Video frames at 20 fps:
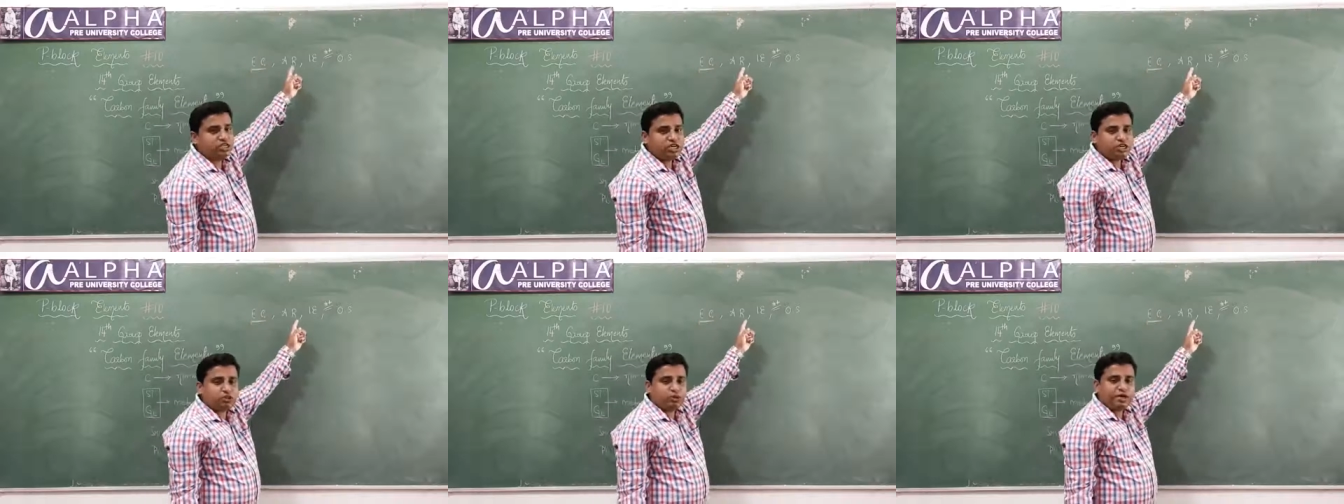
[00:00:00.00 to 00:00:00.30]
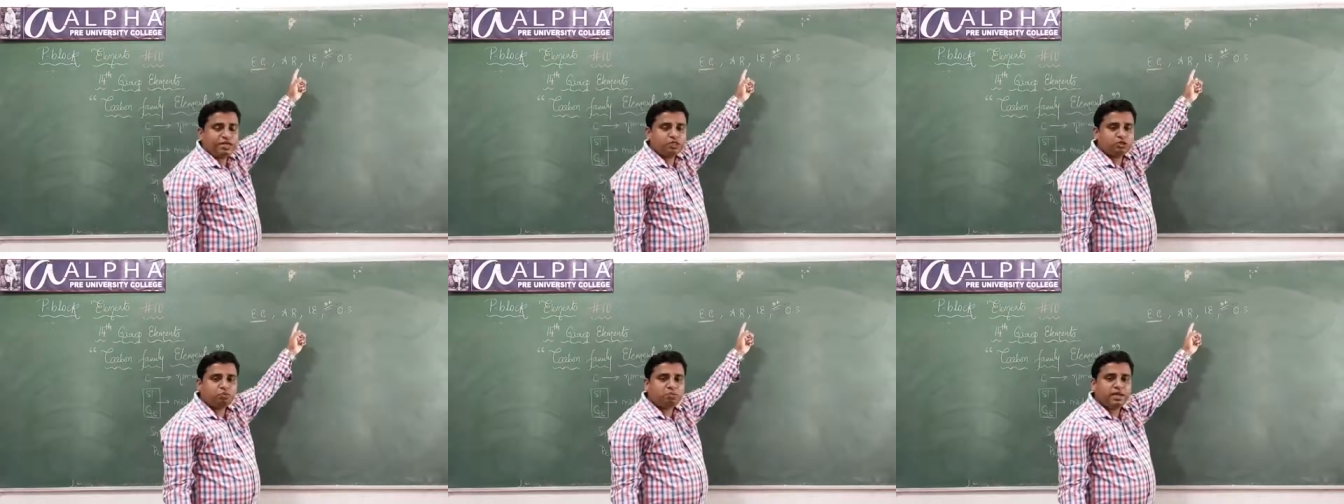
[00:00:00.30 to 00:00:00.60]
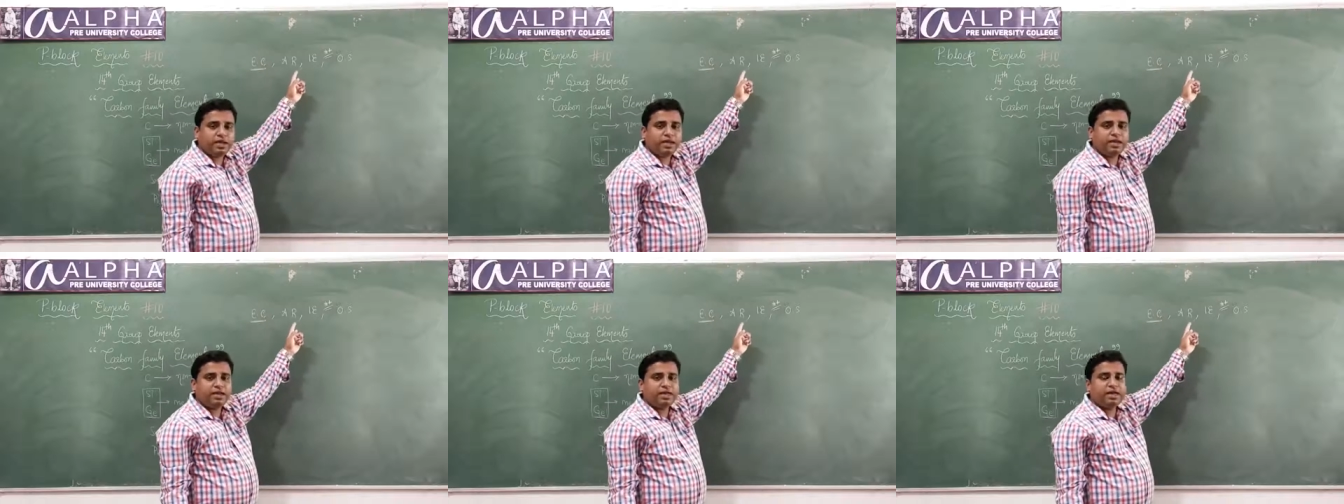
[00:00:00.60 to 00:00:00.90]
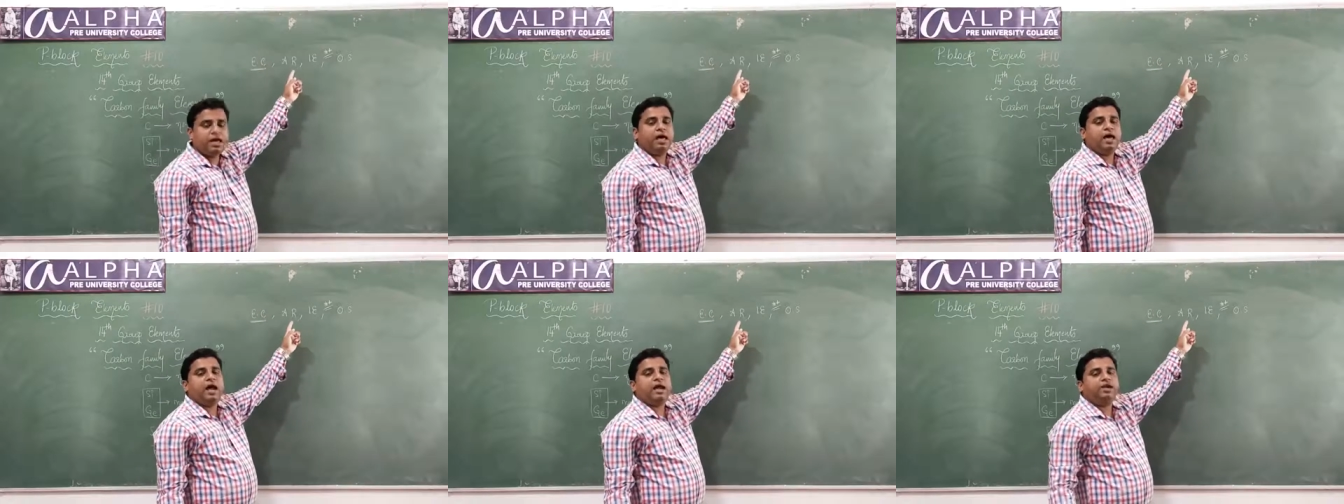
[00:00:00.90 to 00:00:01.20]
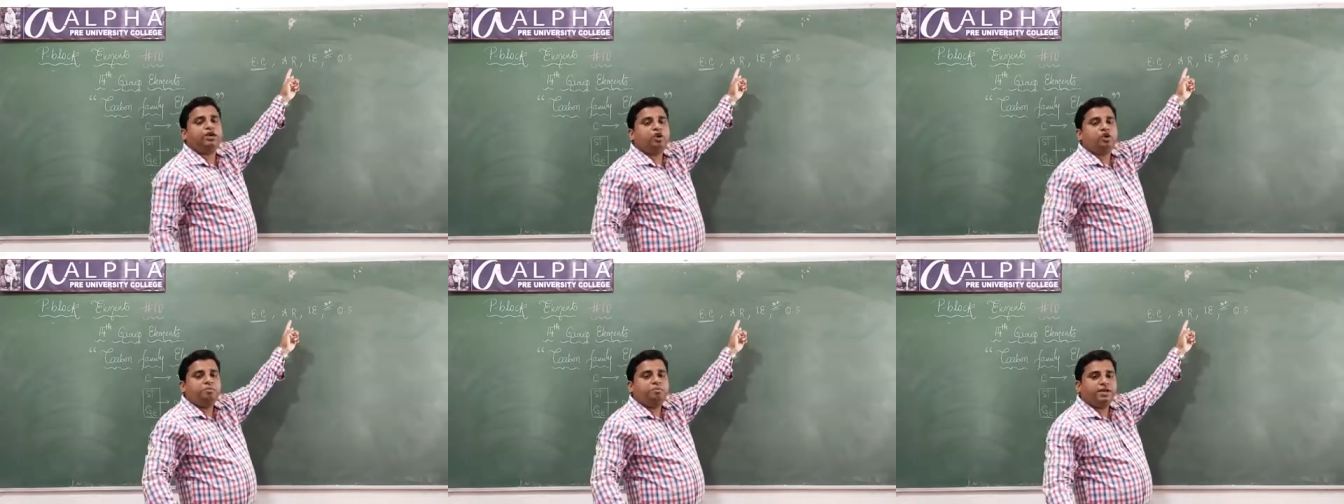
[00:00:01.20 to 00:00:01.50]
to explain
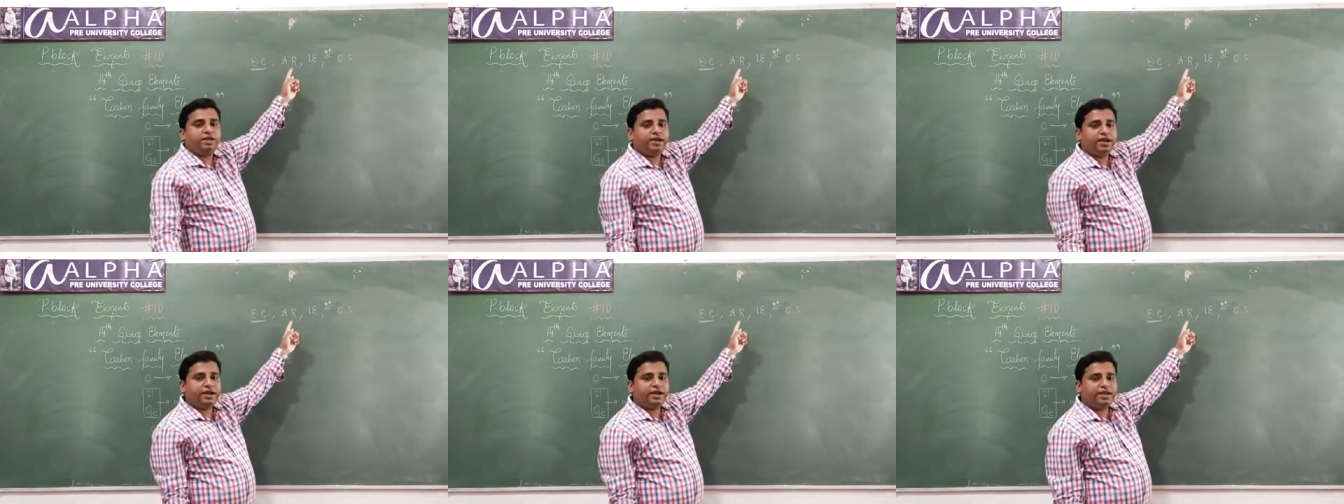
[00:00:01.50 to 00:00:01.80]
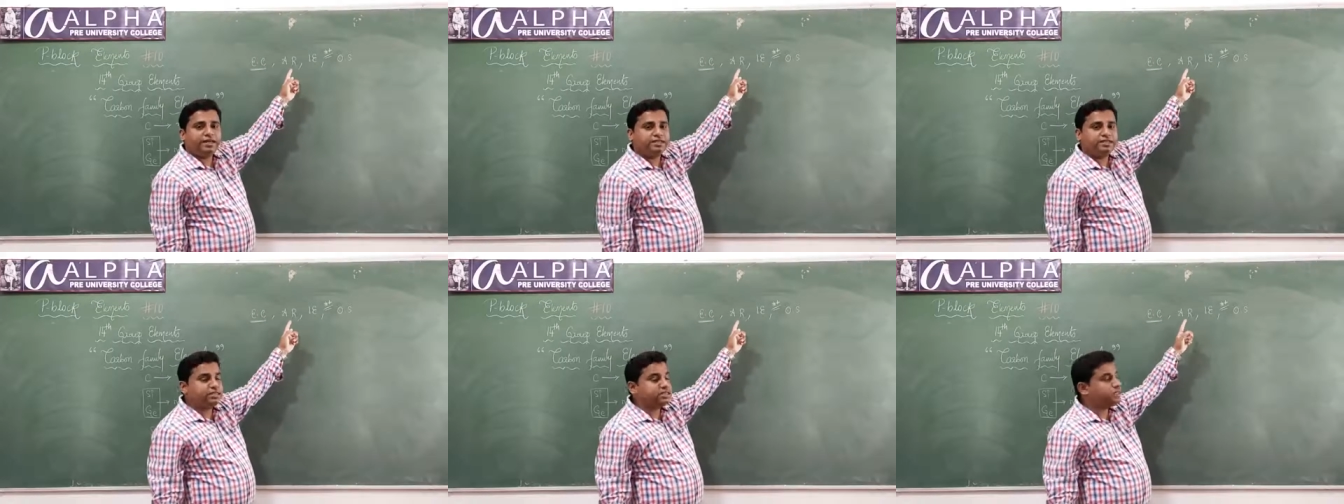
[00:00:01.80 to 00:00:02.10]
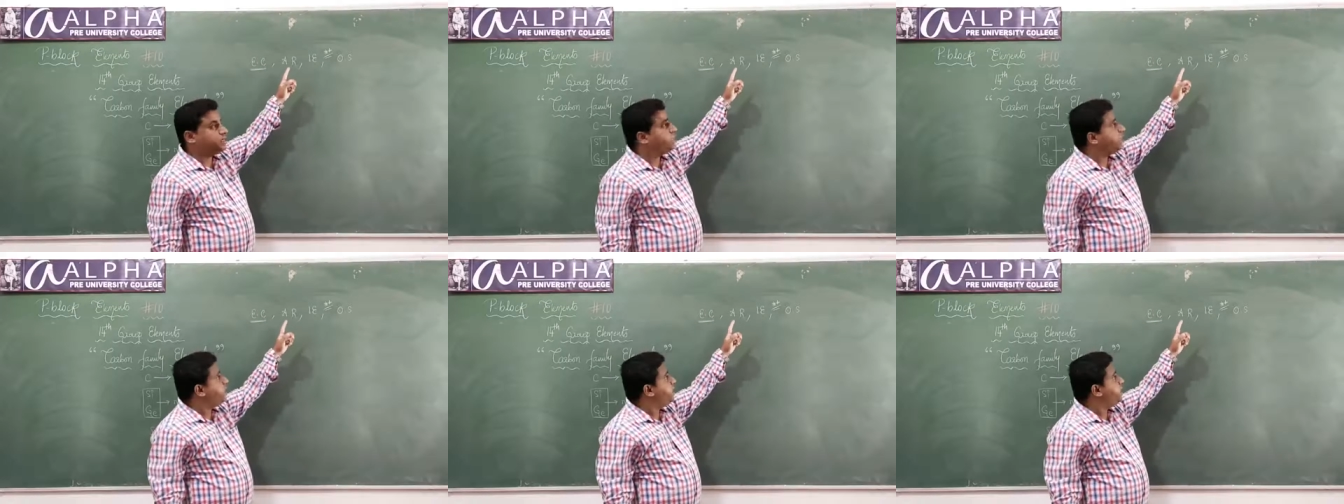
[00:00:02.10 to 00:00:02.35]
atomic radius,